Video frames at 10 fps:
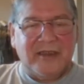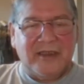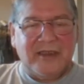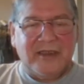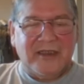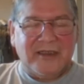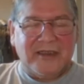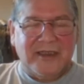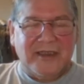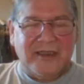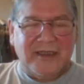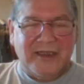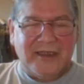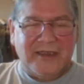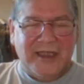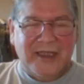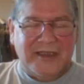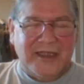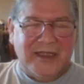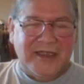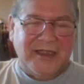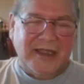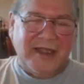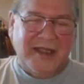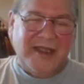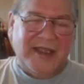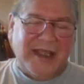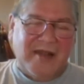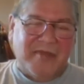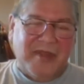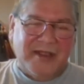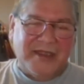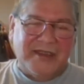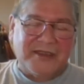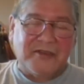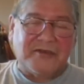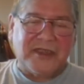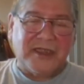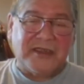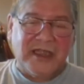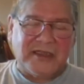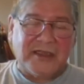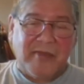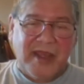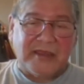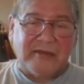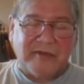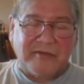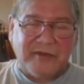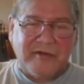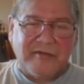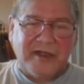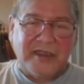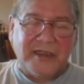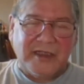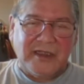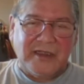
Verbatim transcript: And uh, and uh, he, he said, "You can't be. There, there's no such thing as a passive observer," he said,